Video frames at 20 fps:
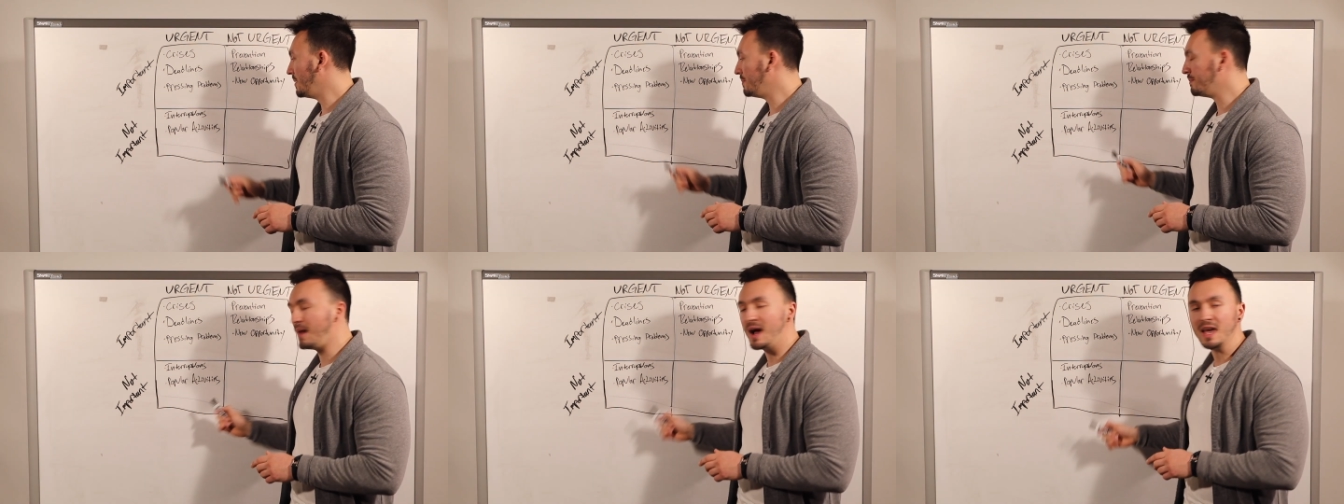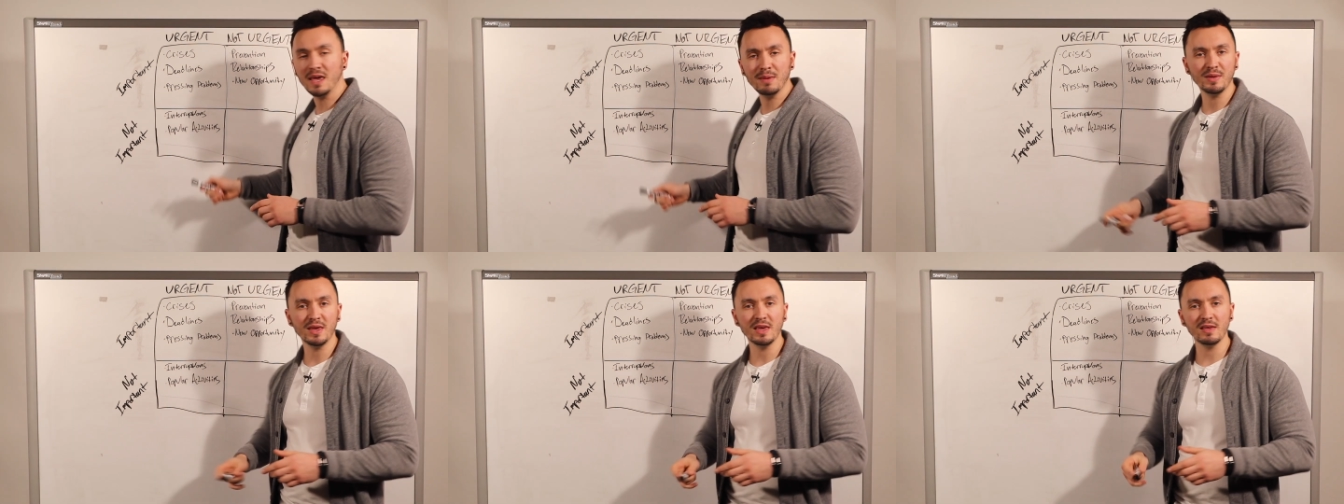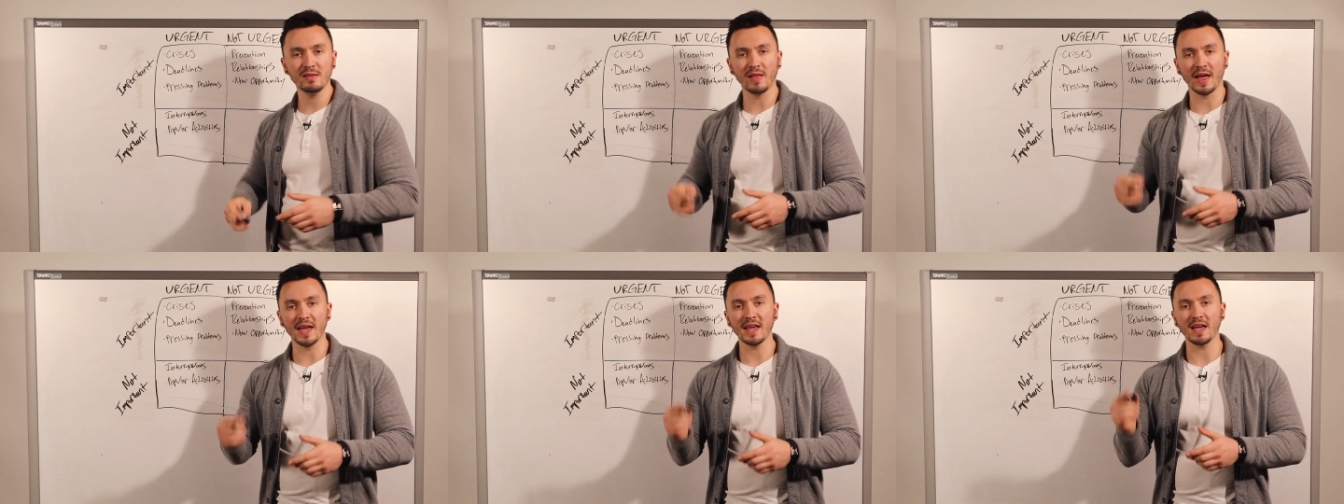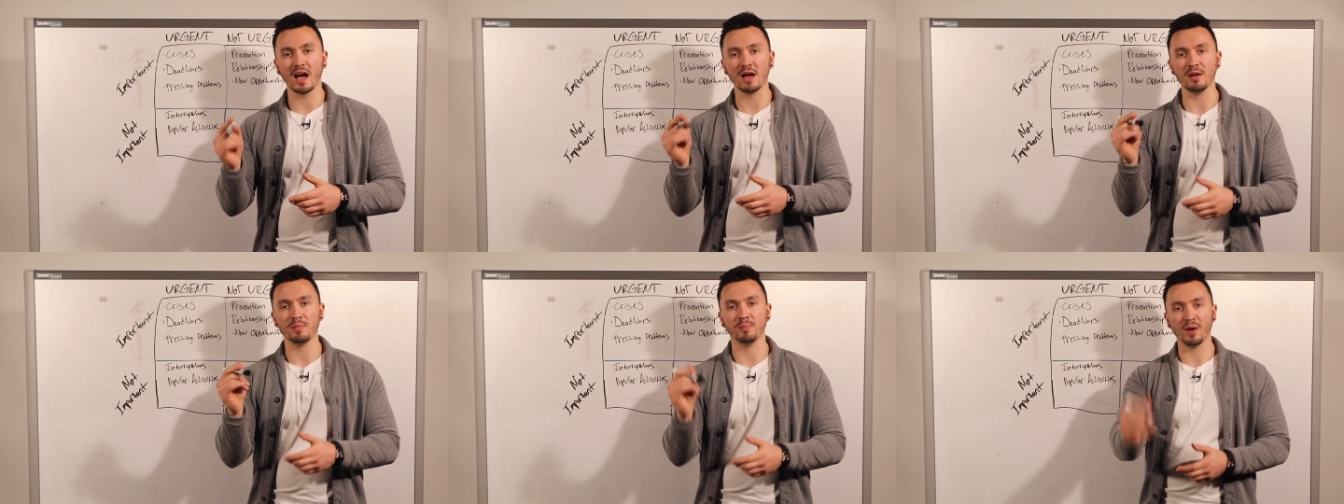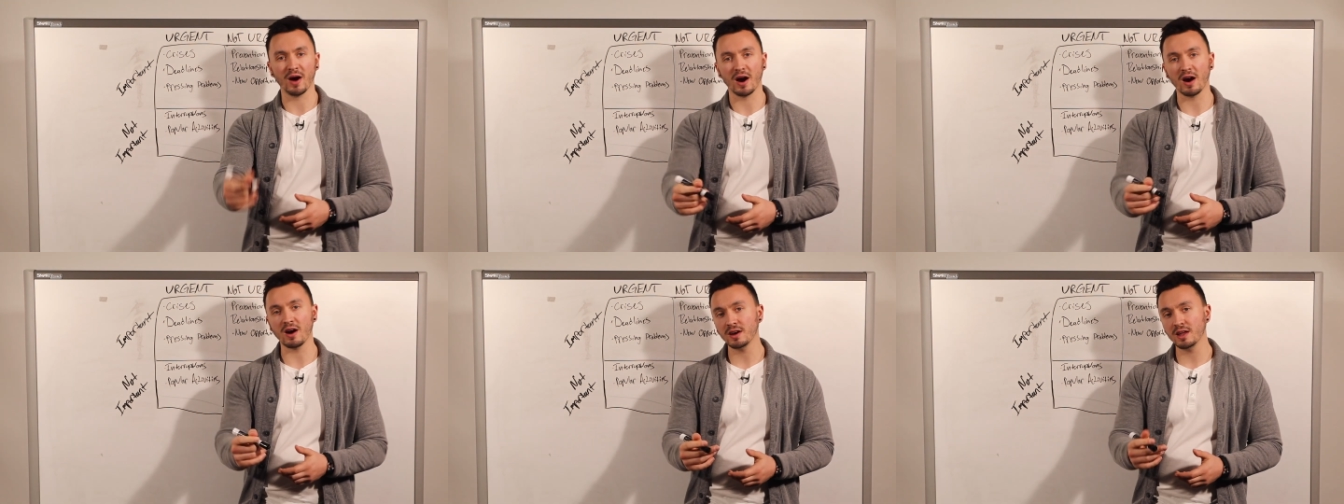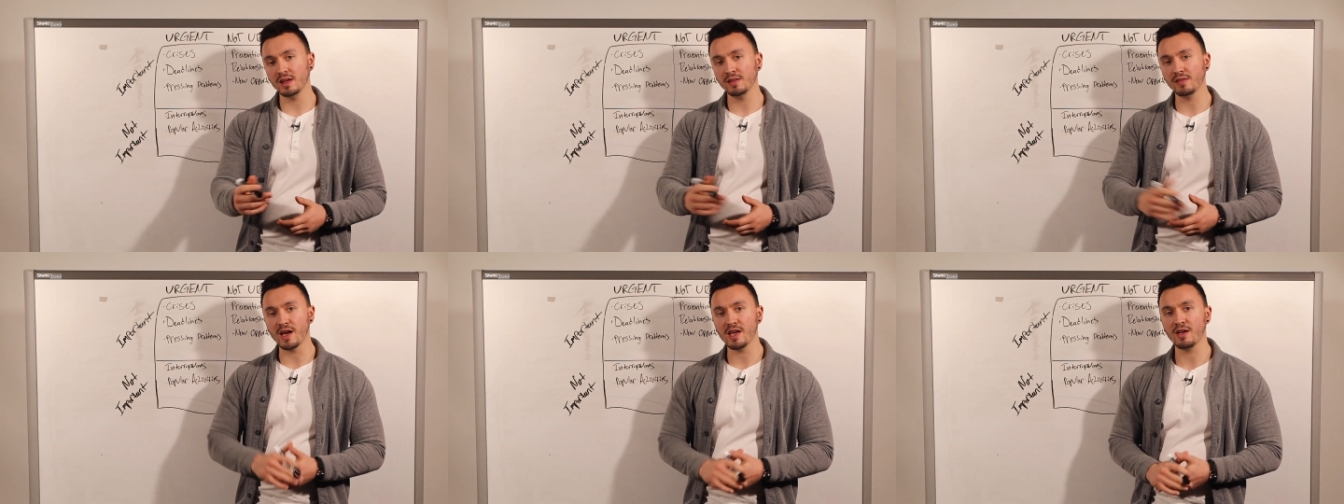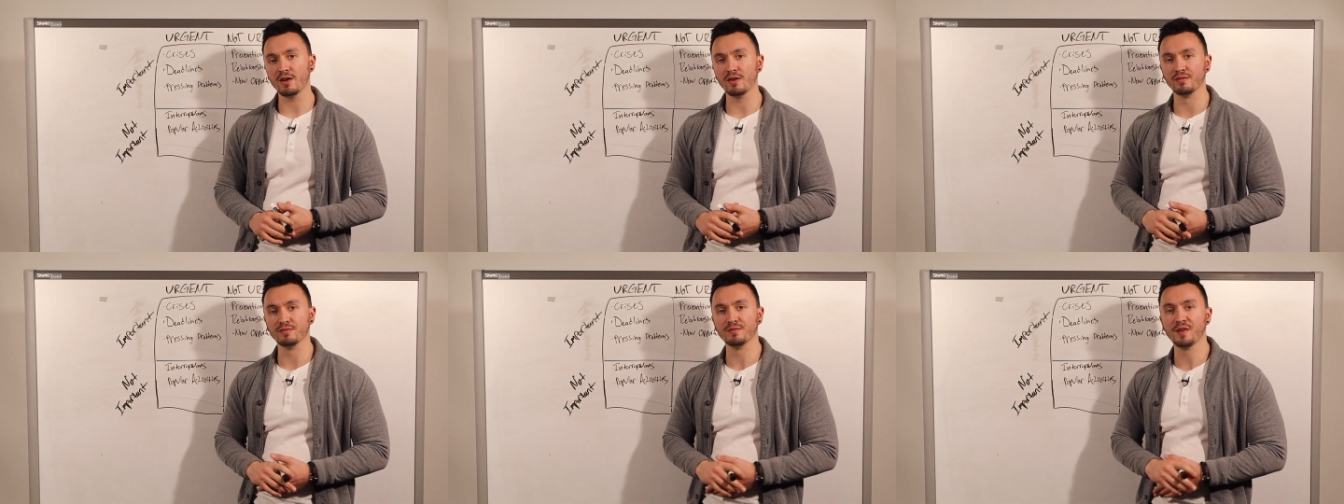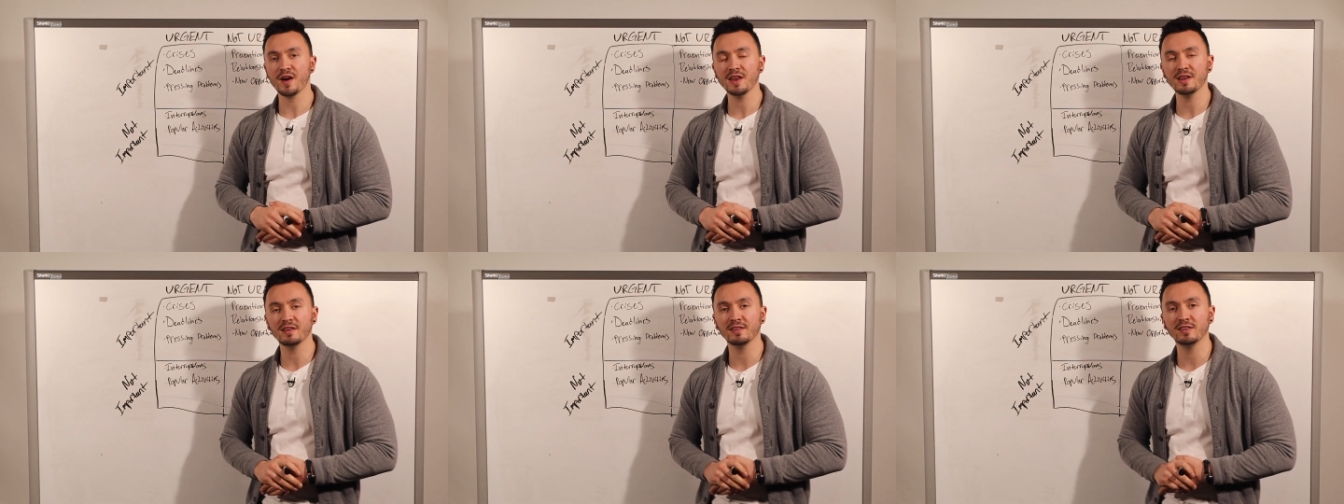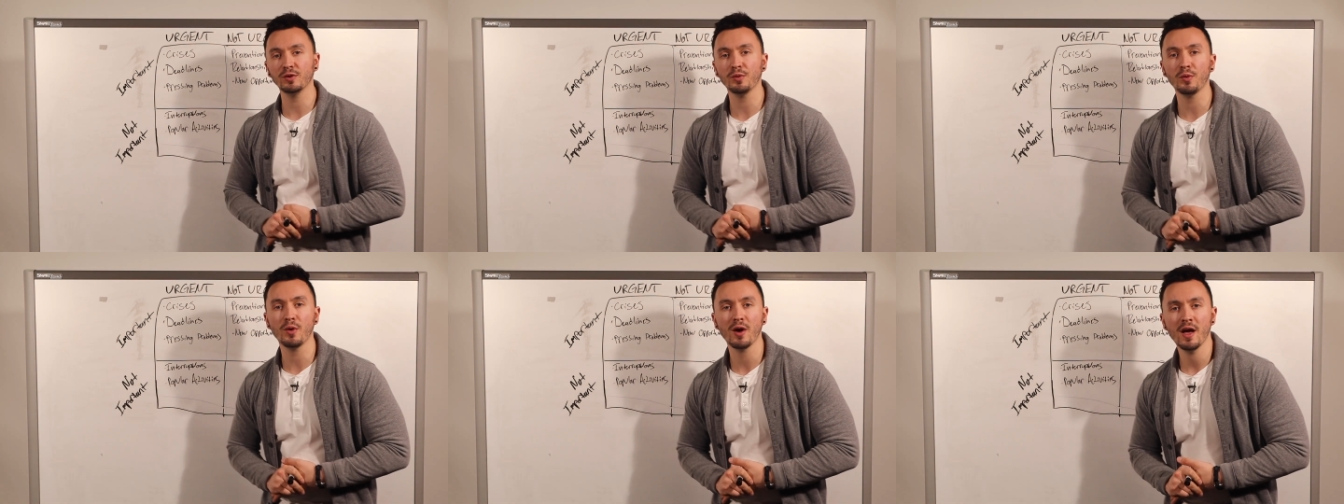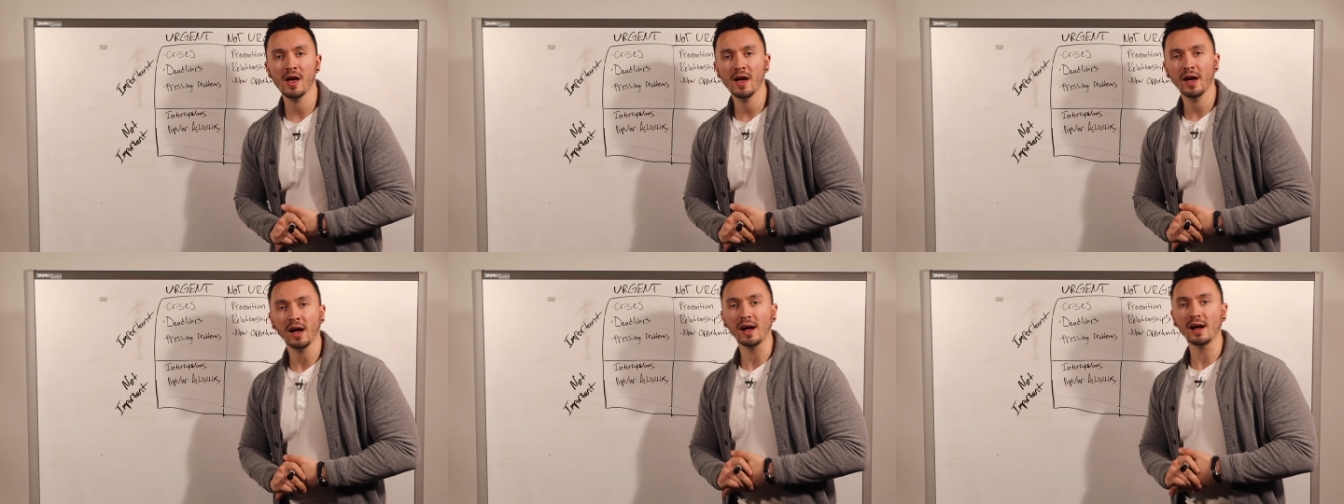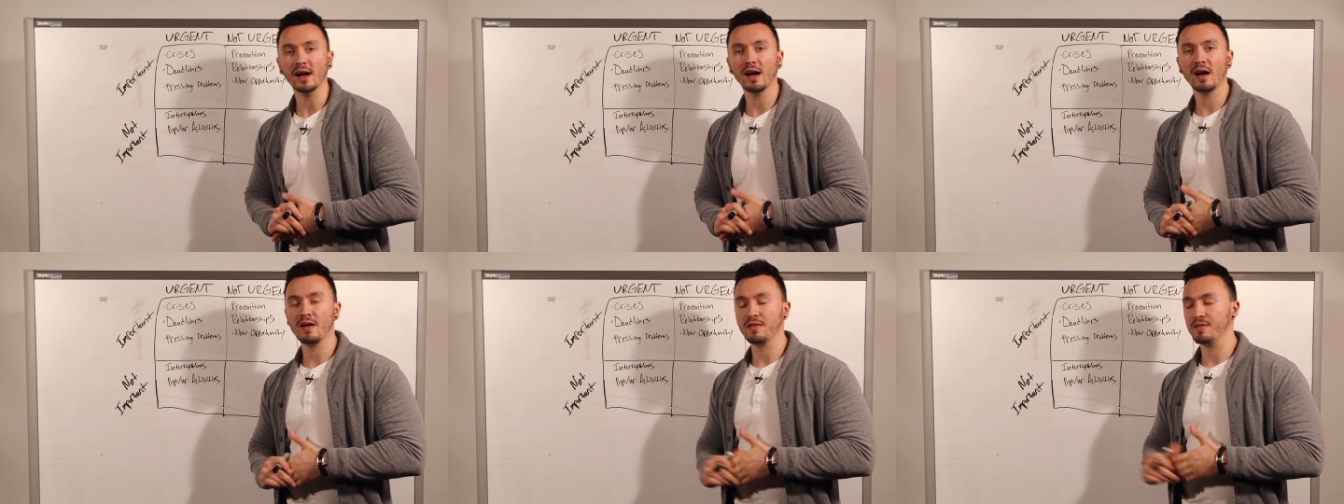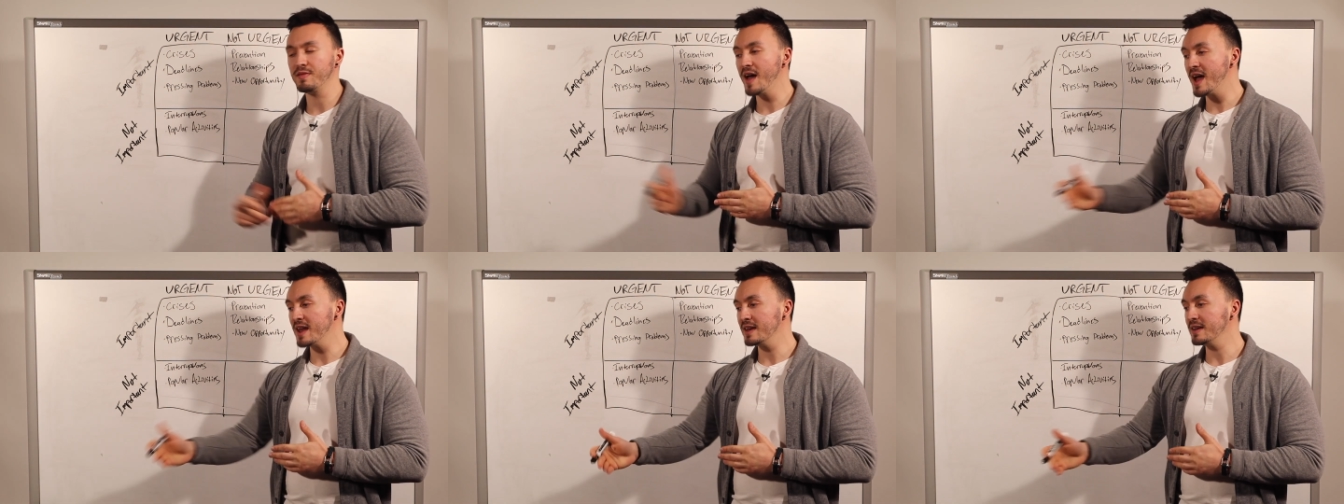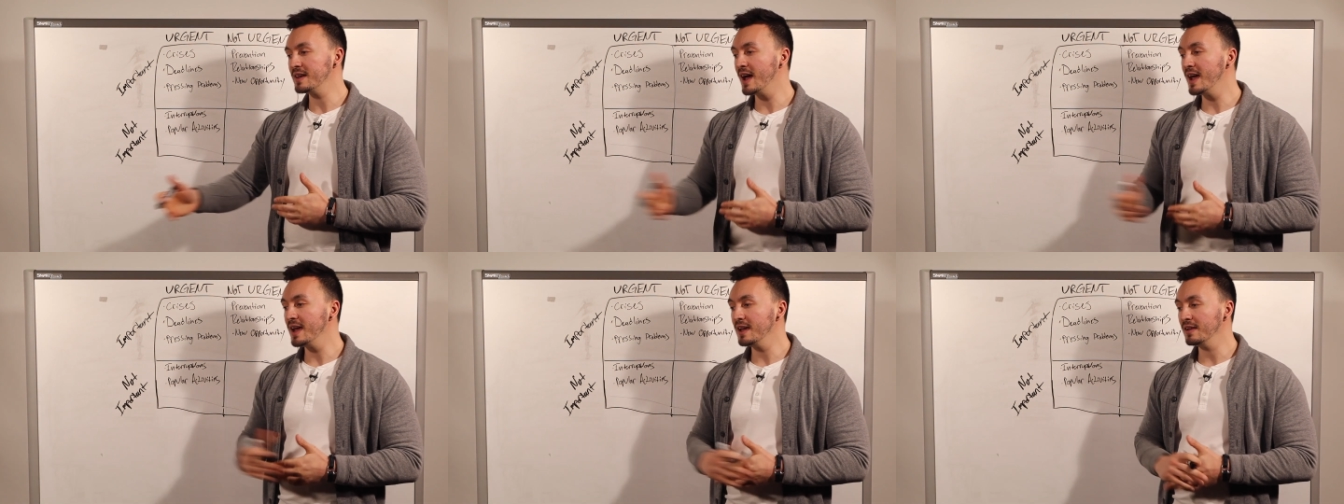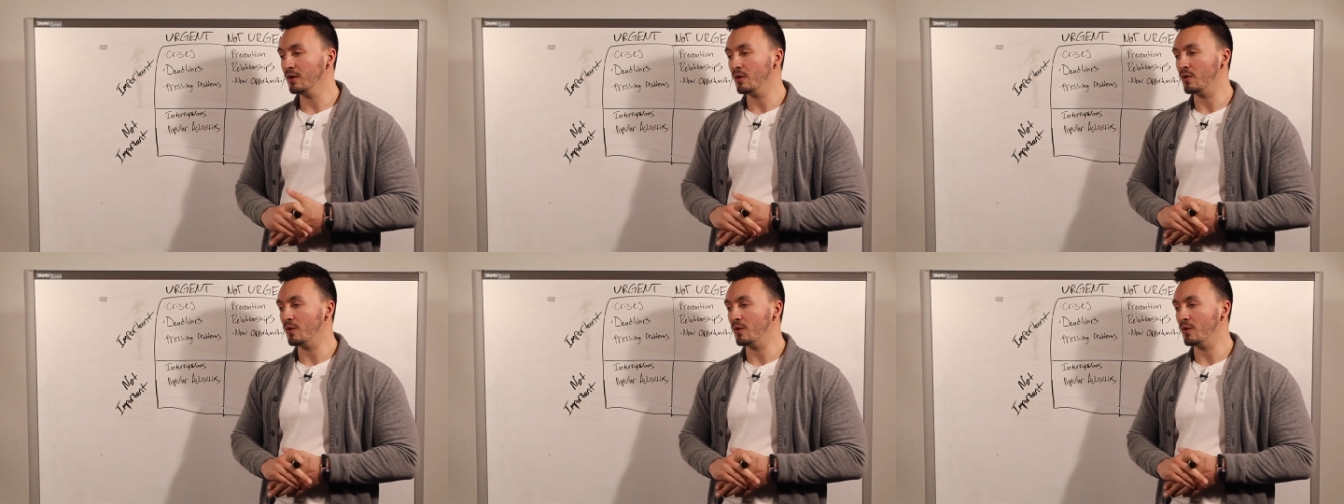Might be like a party that you're invited to that night,